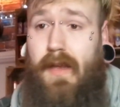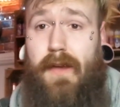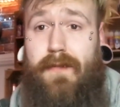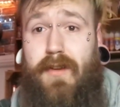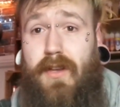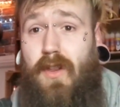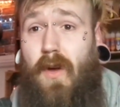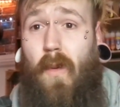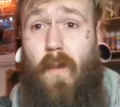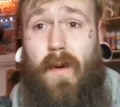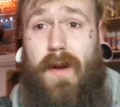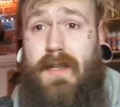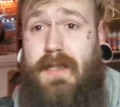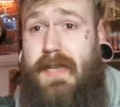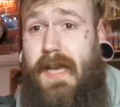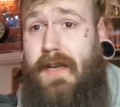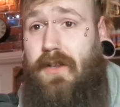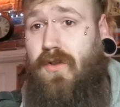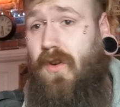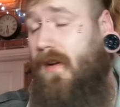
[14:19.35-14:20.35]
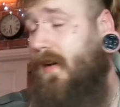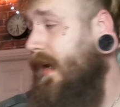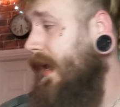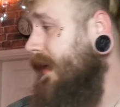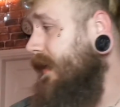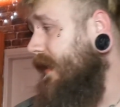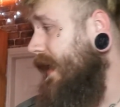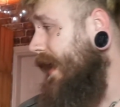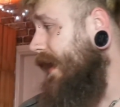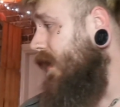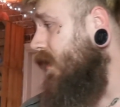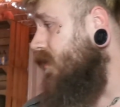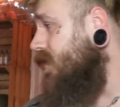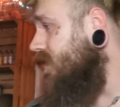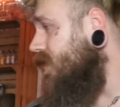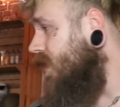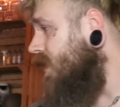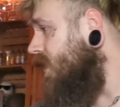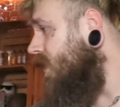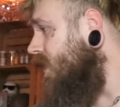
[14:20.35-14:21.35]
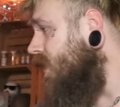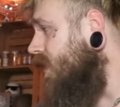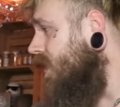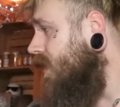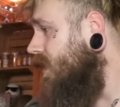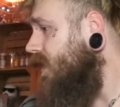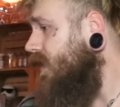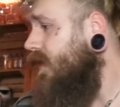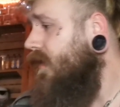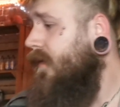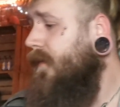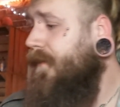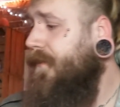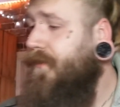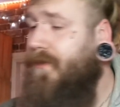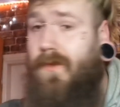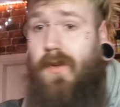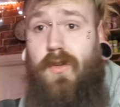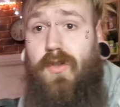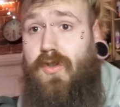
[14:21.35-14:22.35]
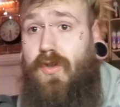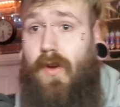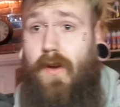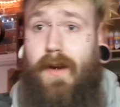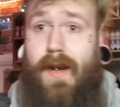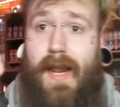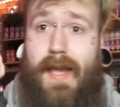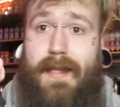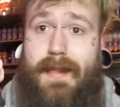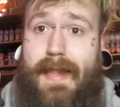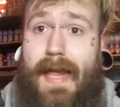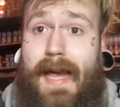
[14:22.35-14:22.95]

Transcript: if you don't want to take something like that out, or something like